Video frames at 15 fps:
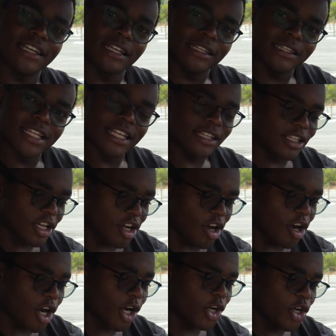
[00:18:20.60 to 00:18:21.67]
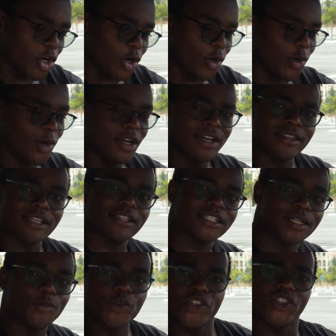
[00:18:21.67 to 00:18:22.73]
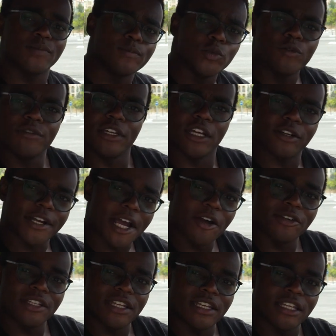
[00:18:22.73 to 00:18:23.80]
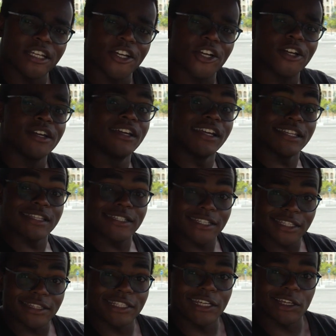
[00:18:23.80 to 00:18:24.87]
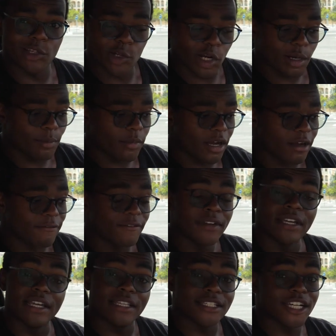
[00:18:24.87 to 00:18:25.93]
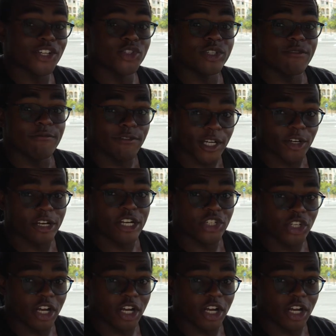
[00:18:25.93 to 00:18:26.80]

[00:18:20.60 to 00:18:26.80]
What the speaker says: can let the car know that someone's moving around in here and set the alarm off. It's actually very